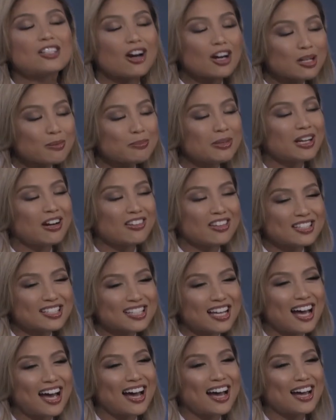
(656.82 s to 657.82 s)
black guys, but
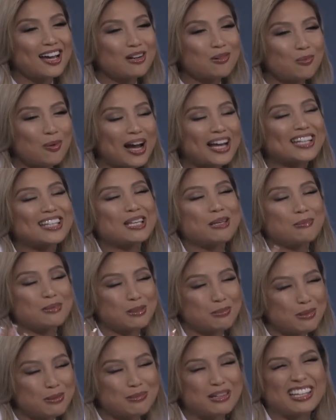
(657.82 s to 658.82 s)
for me, dark meat on the
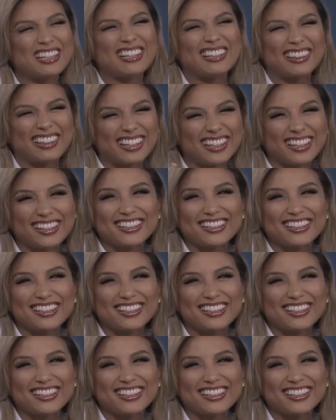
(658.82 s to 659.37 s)
side, white keeps